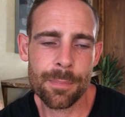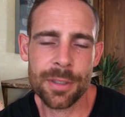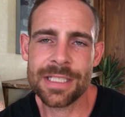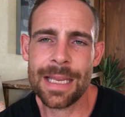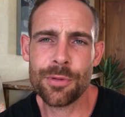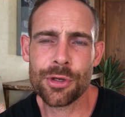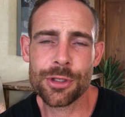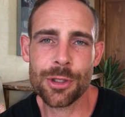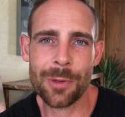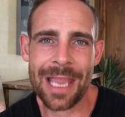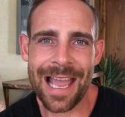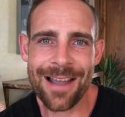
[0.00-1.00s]
perceptions
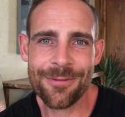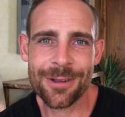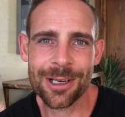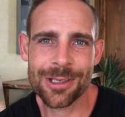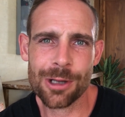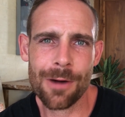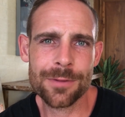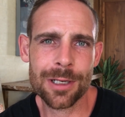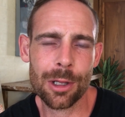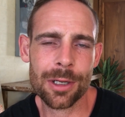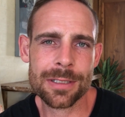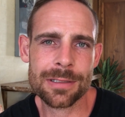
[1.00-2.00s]
that we have, because often
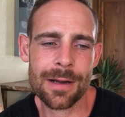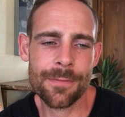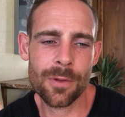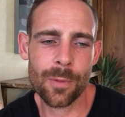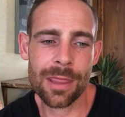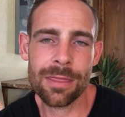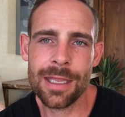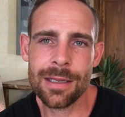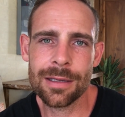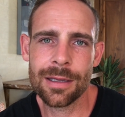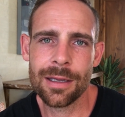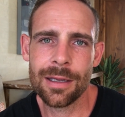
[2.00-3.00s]
a lot of stuff that we
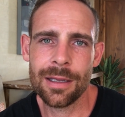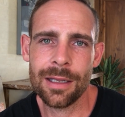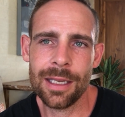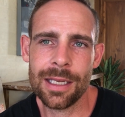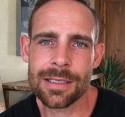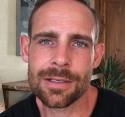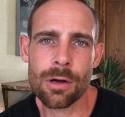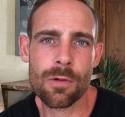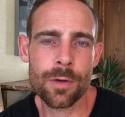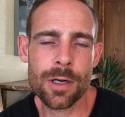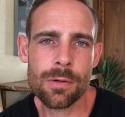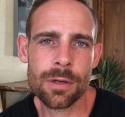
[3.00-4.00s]
think is
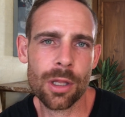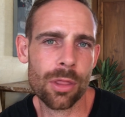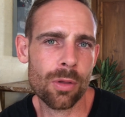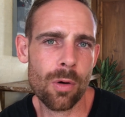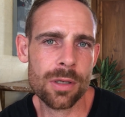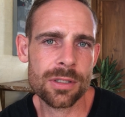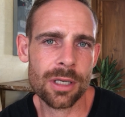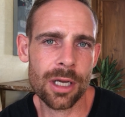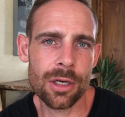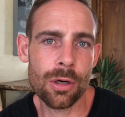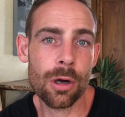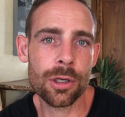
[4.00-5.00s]
not real. Your thoughts
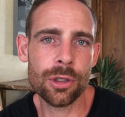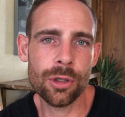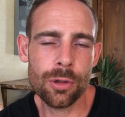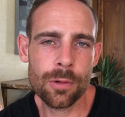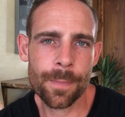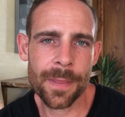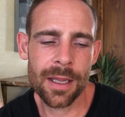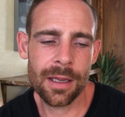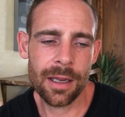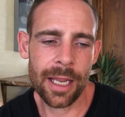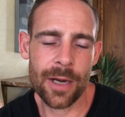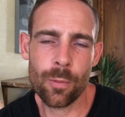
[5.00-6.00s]
are not you.
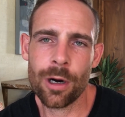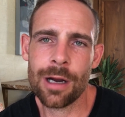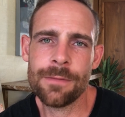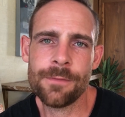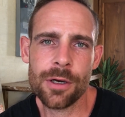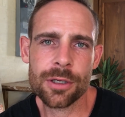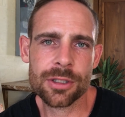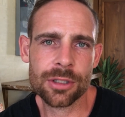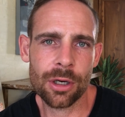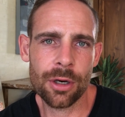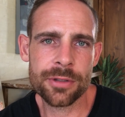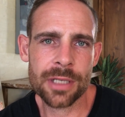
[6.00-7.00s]
And where our focus
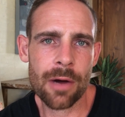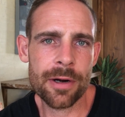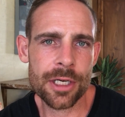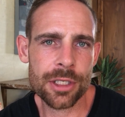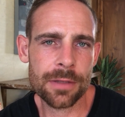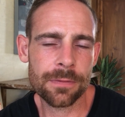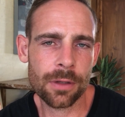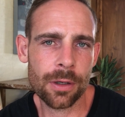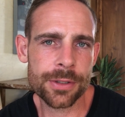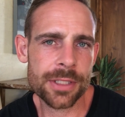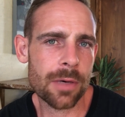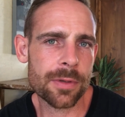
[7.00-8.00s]
goes, our energy
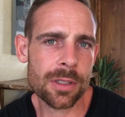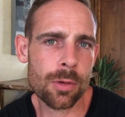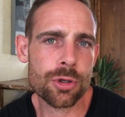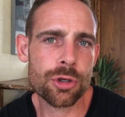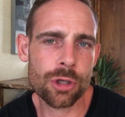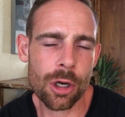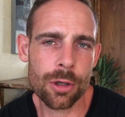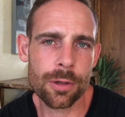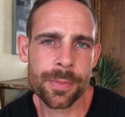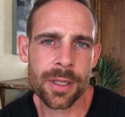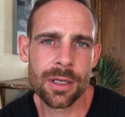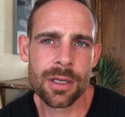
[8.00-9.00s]
flows and our results show.
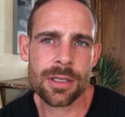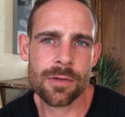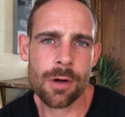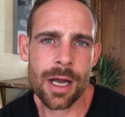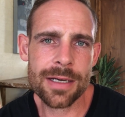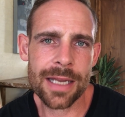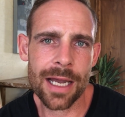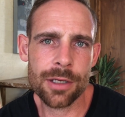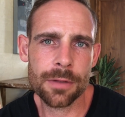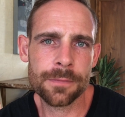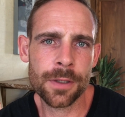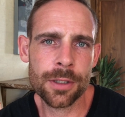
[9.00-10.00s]
So right now,
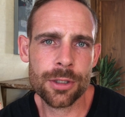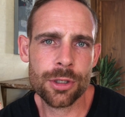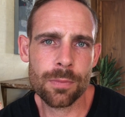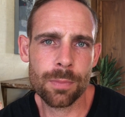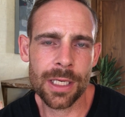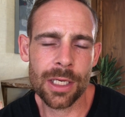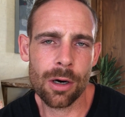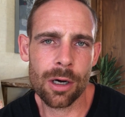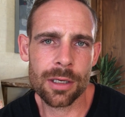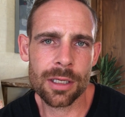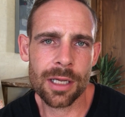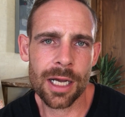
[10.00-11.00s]
your focus should be
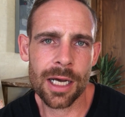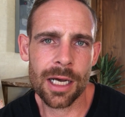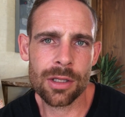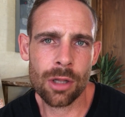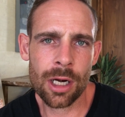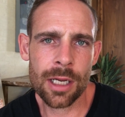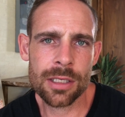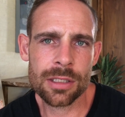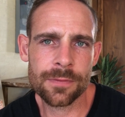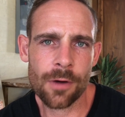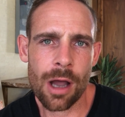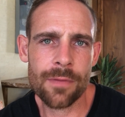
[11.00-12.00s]
on not only
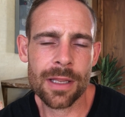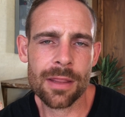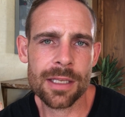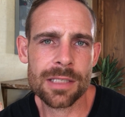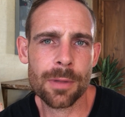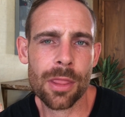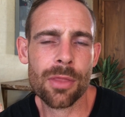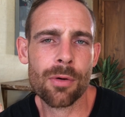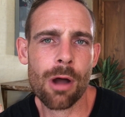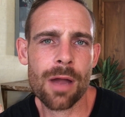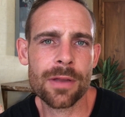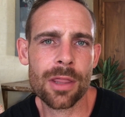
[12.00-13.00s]
surviving this, but
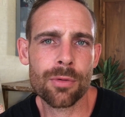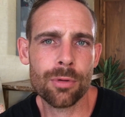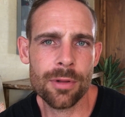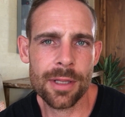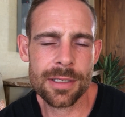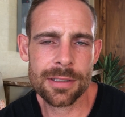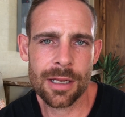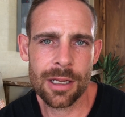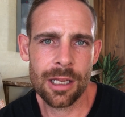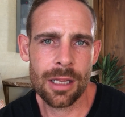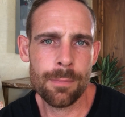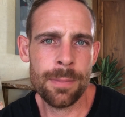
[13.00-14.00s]
thriving through this,
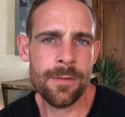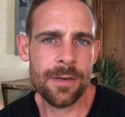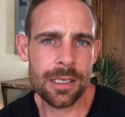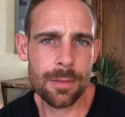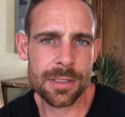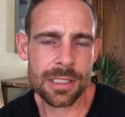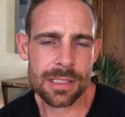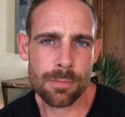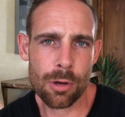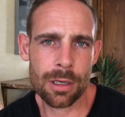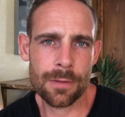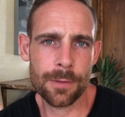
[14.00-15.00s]
pivoting your business
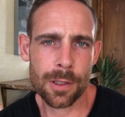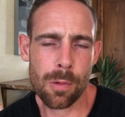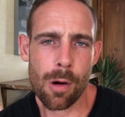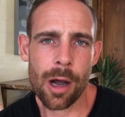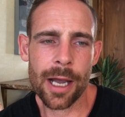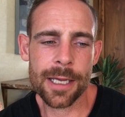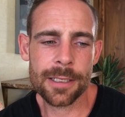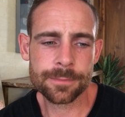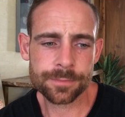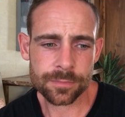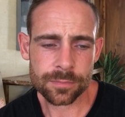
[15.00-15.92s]
model if required,